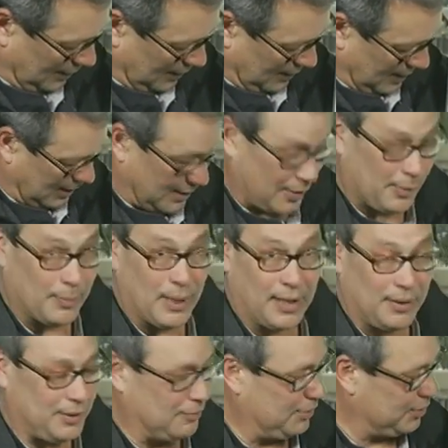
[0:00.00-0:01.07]
And now I'm back
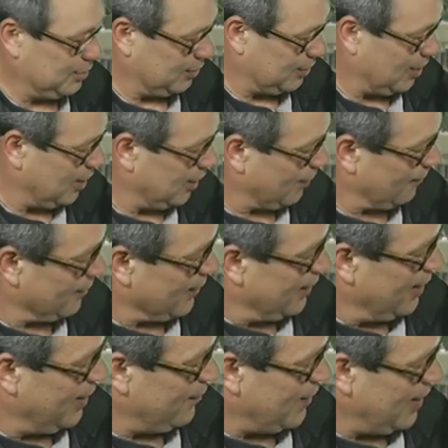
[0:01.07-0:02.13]
in the original column.
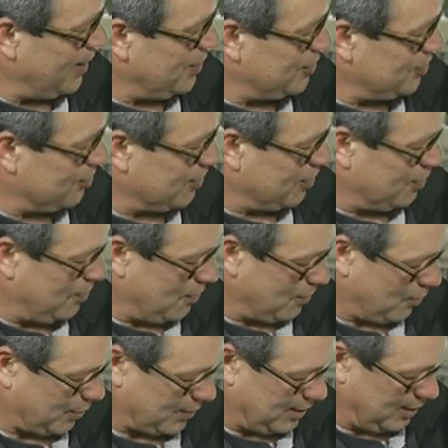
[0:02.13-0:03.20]
If A is true,
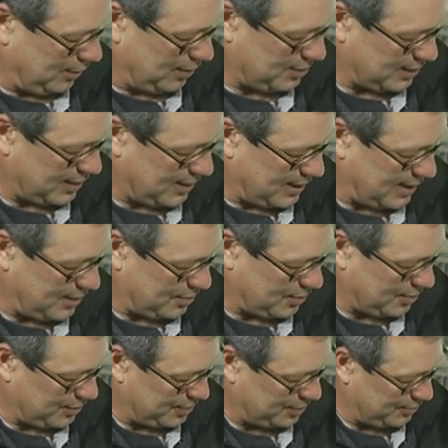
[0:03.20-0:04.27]
it looks like K
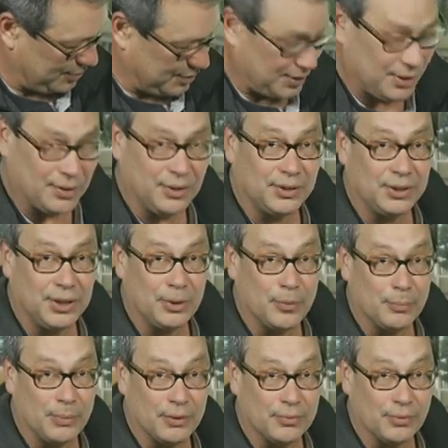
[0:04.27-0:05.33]
horseshoe G
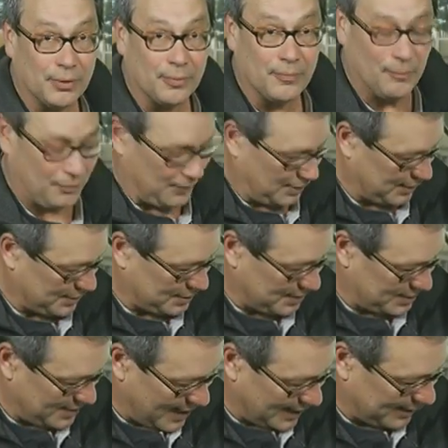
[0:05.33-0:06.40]
would be true. And that's
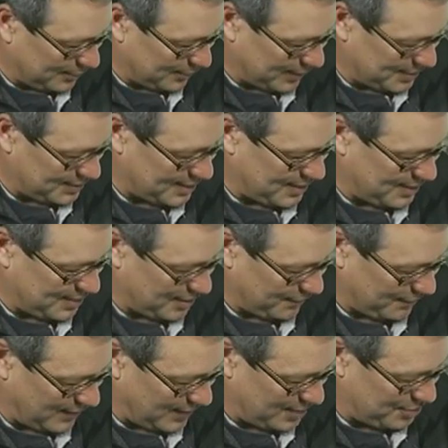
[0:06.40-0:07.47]
exactly what I say here. If
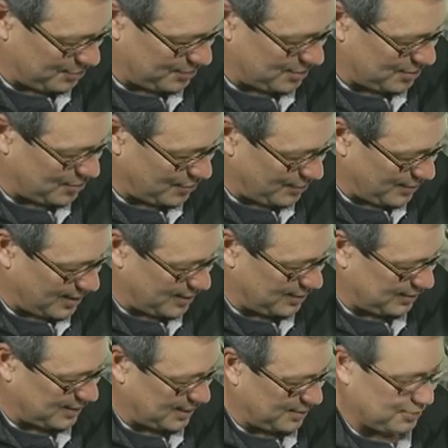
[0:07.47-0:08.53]
A is true, then
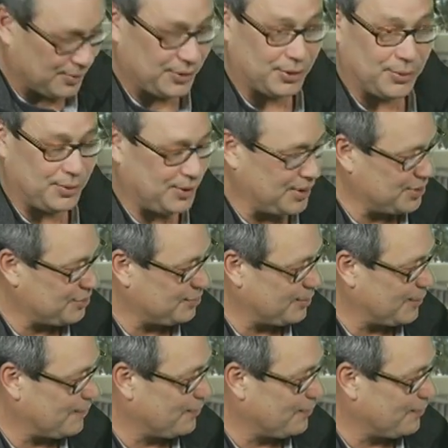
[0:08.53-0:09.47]
K horseshoe G is true.